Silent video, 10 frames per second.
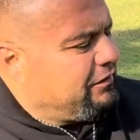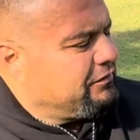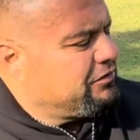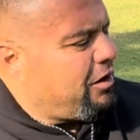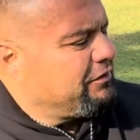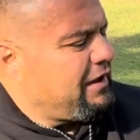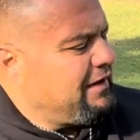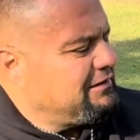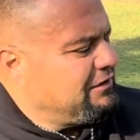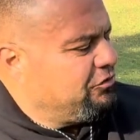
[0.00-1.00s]
Psalms
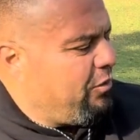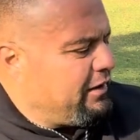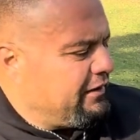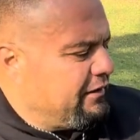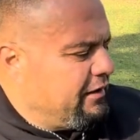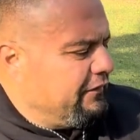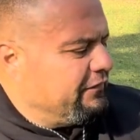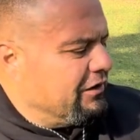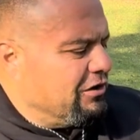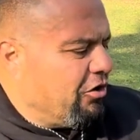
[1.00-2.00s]
18:20,
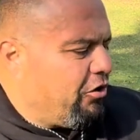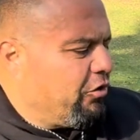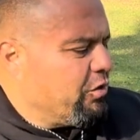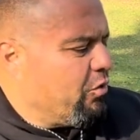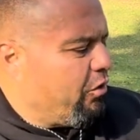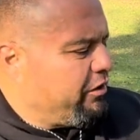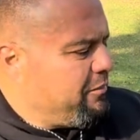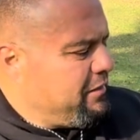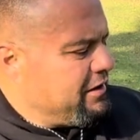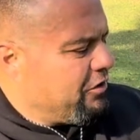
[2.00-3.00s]
the Lord rewarded
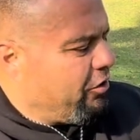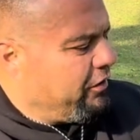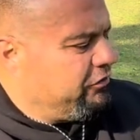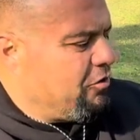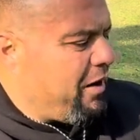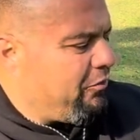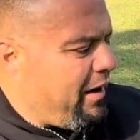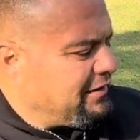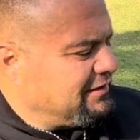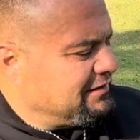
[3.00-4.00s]
me according to my
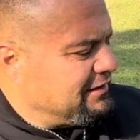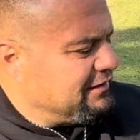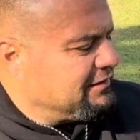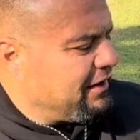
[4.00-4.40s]
righteousness,